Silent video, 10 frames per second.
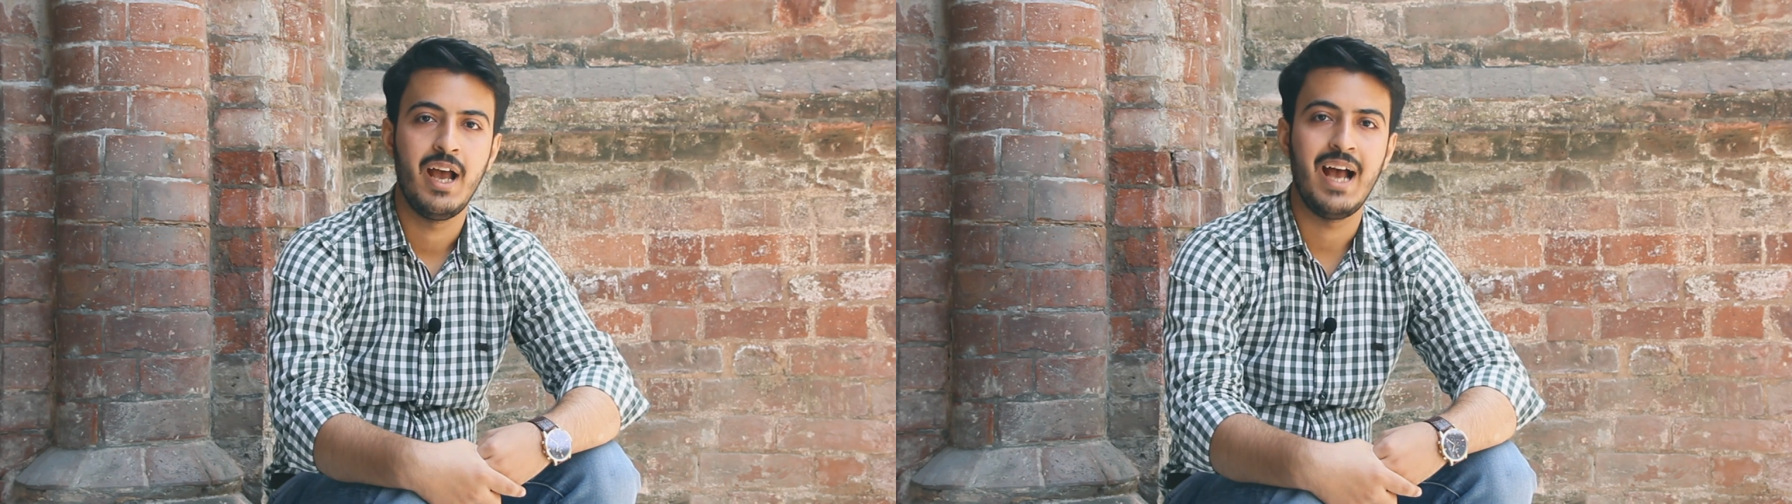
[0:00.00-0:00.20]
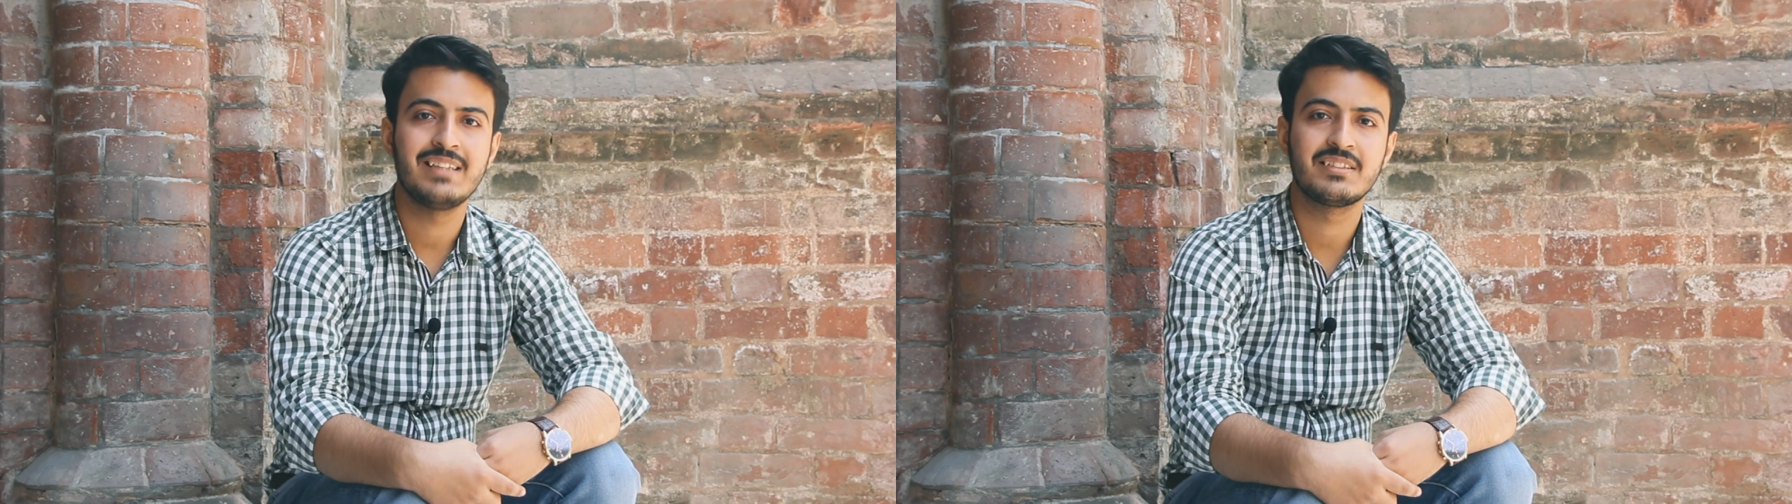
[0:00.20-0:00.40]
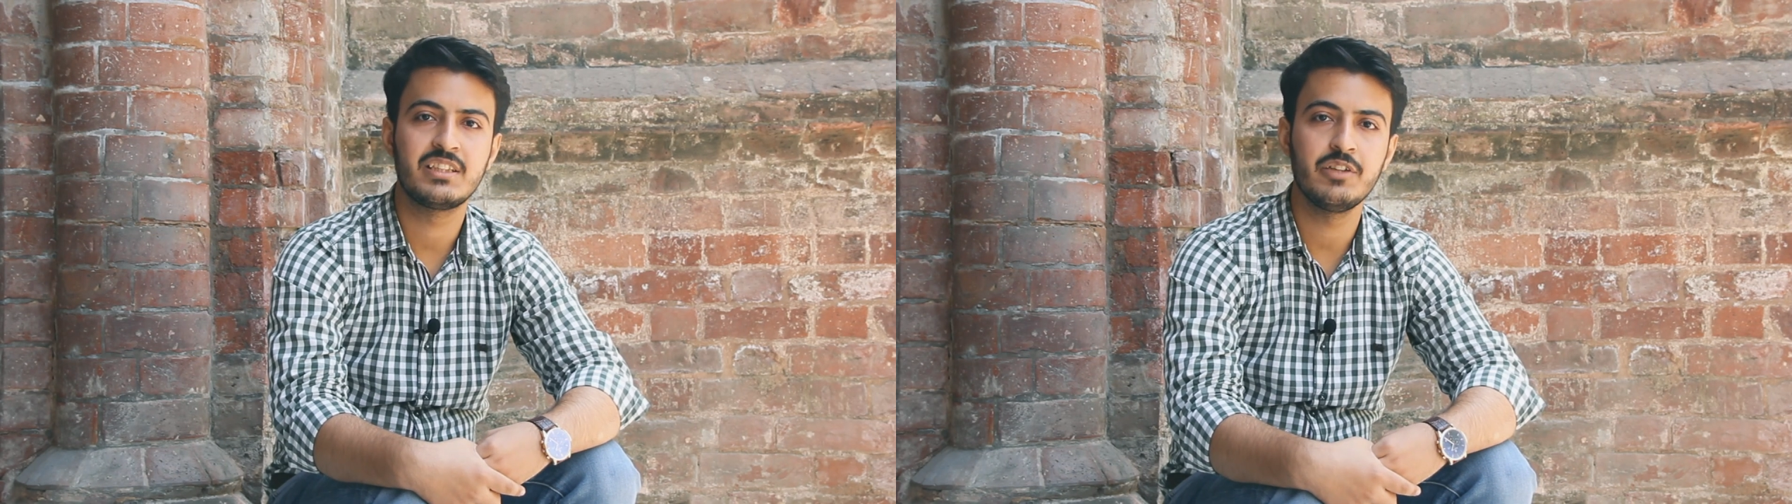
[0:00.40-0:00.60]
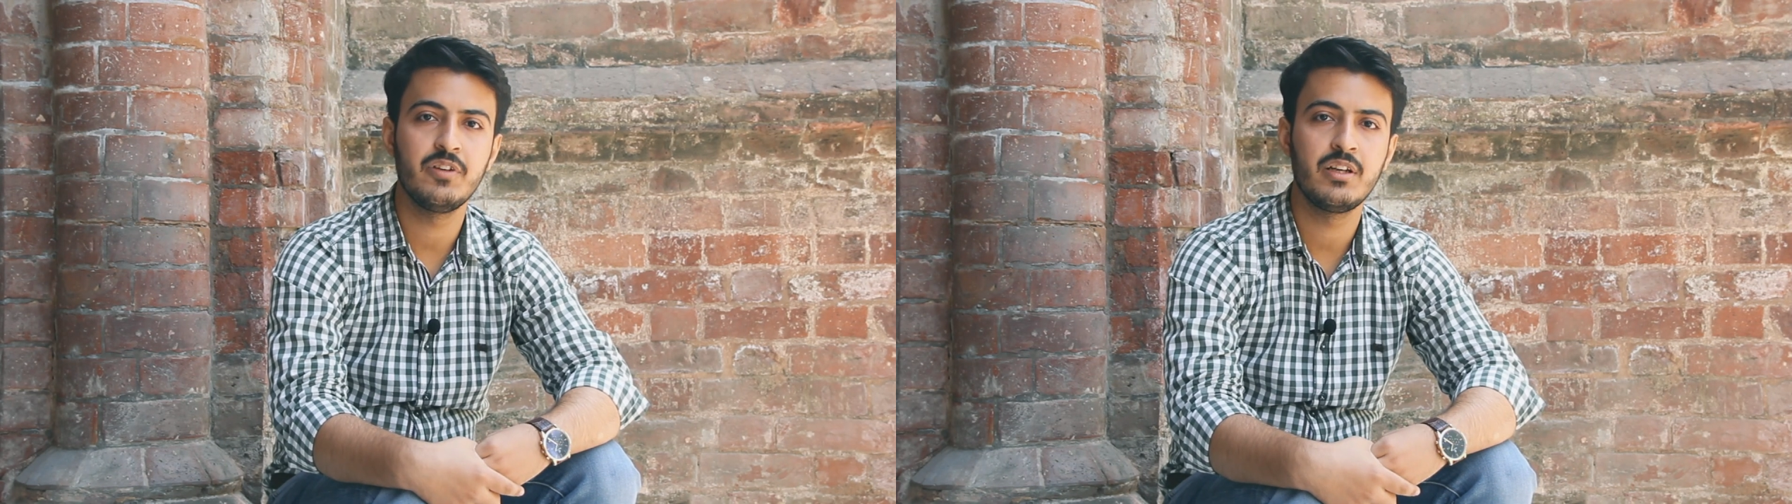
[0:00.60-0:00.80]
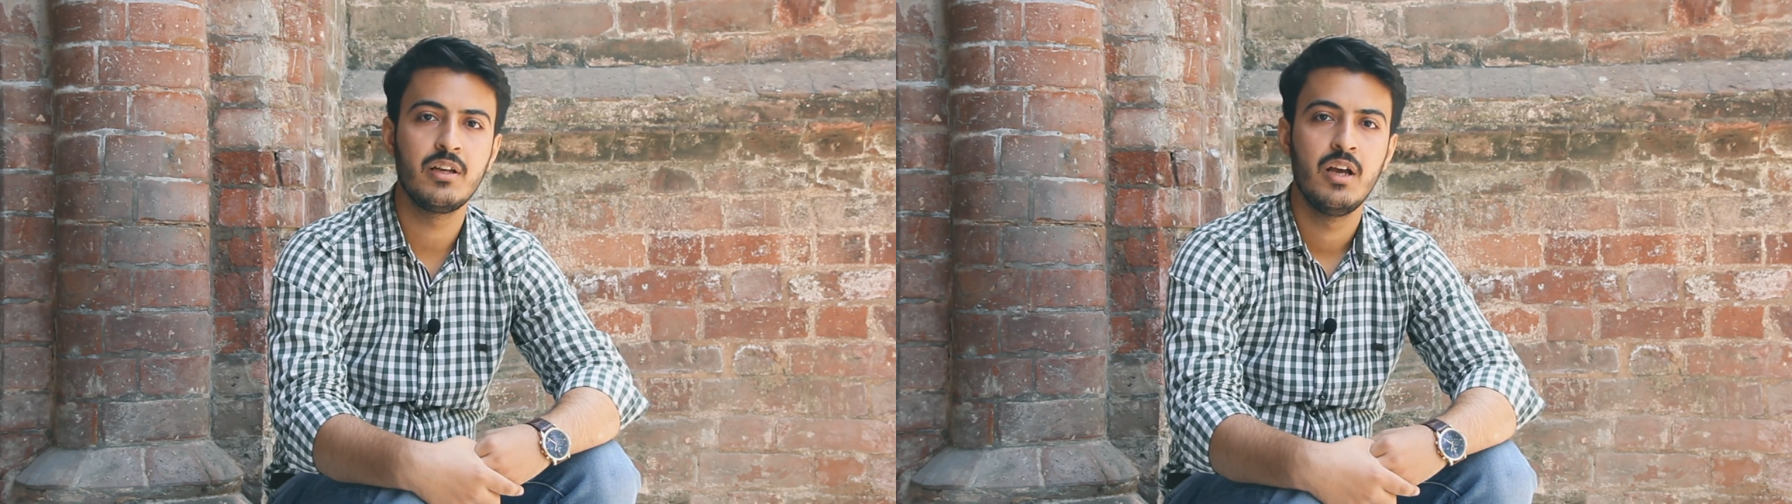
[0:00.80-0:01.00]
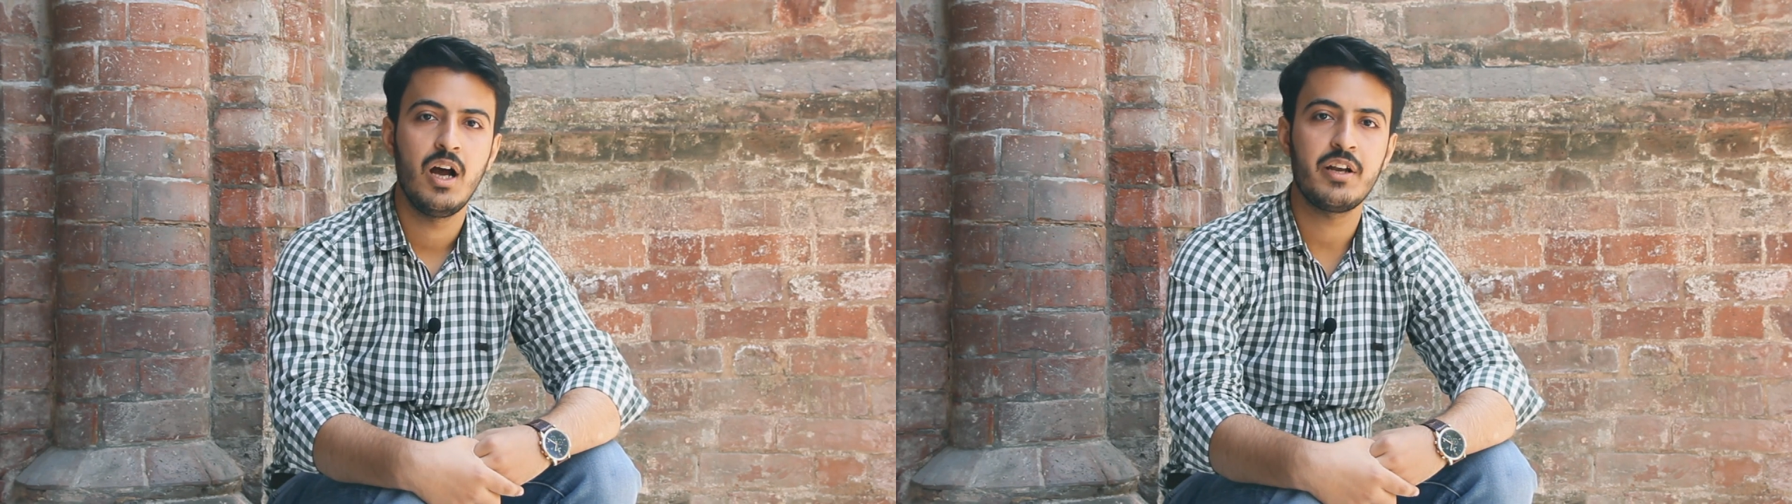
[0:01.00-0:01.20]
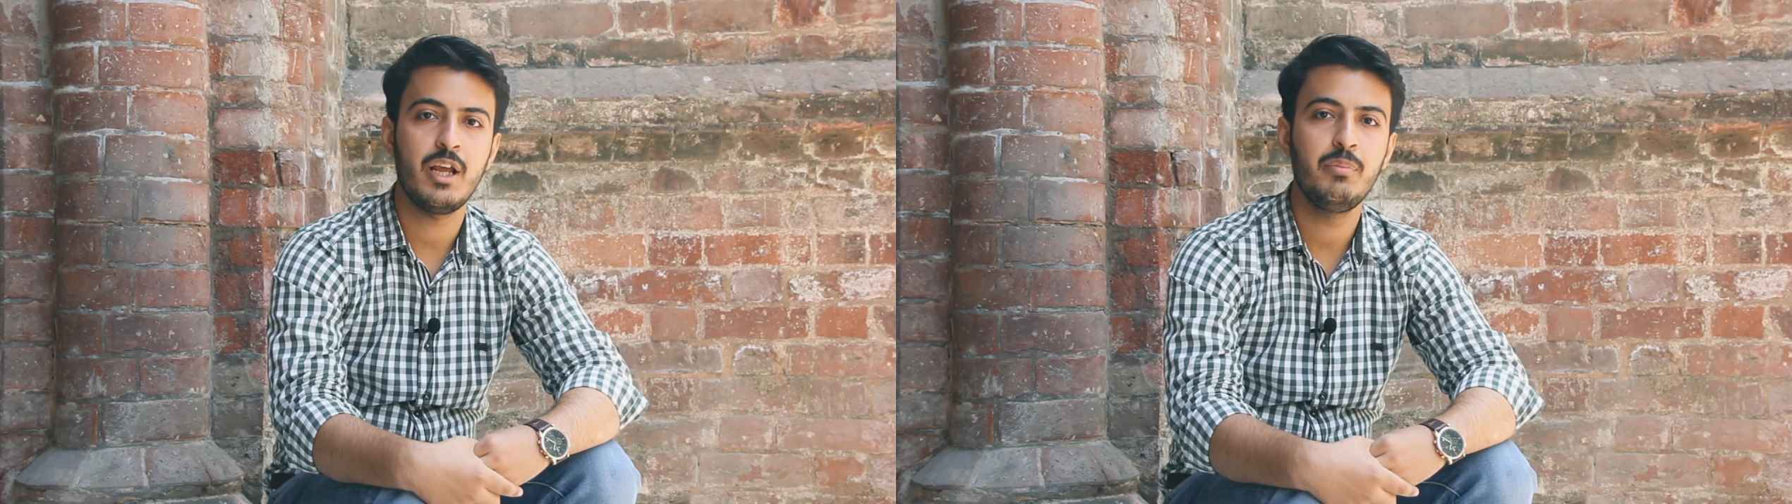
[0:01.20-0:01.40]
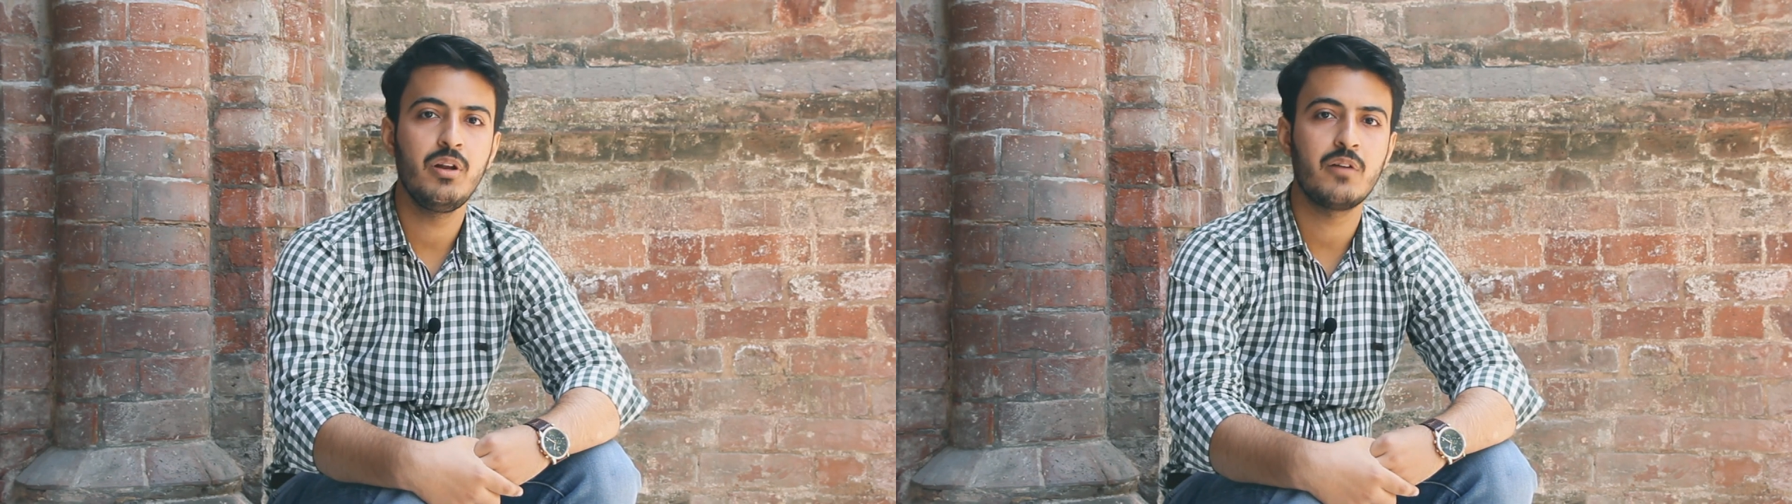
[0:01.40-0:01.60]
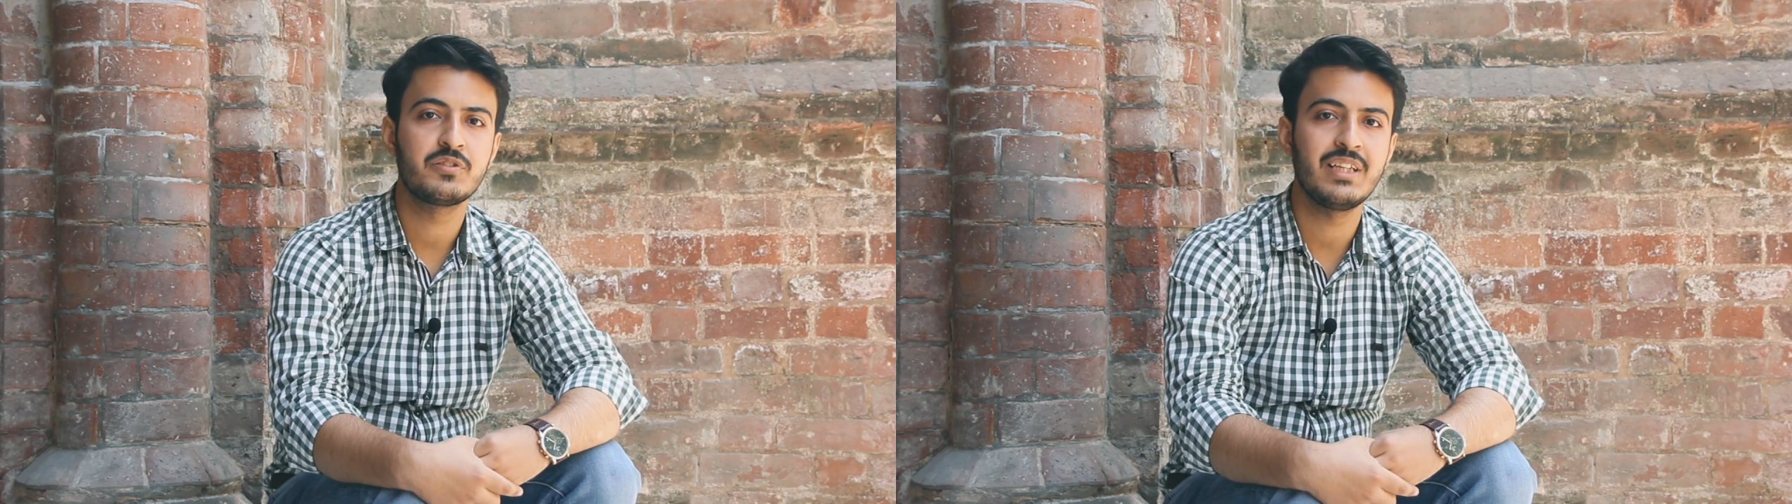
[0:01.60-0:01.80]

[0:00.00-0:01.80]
has given a table of